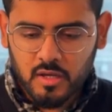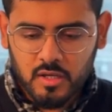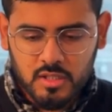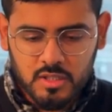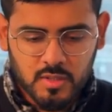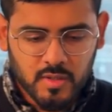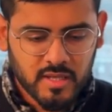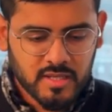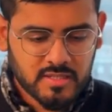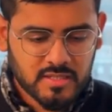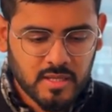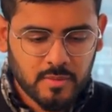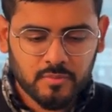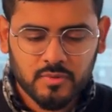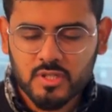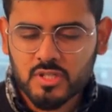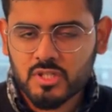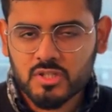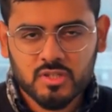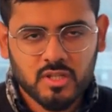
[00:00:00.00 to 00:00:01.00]
So
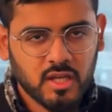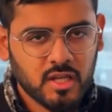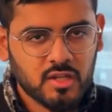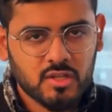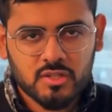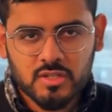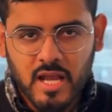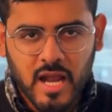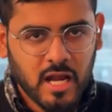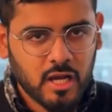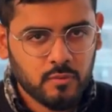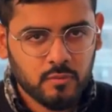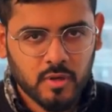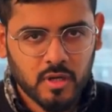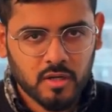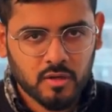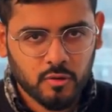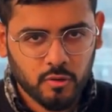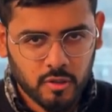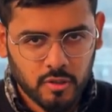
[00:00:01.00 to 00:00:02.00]
accept this change and we
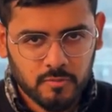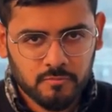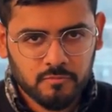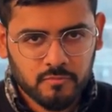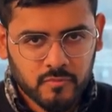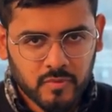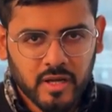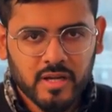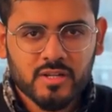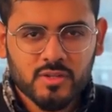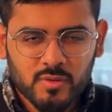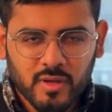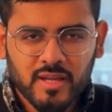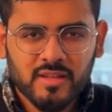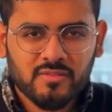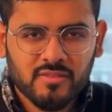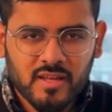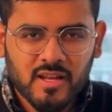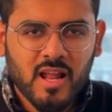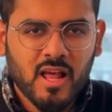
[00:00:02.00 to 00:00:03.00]
are good, right? So
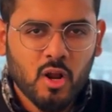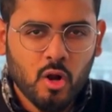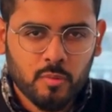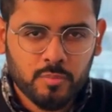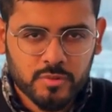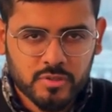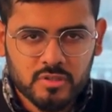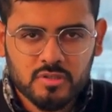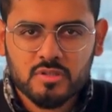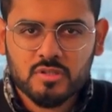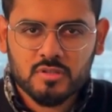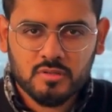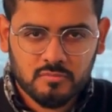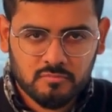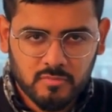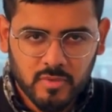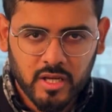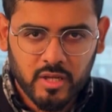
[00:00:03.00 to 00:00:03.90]
again, there are options.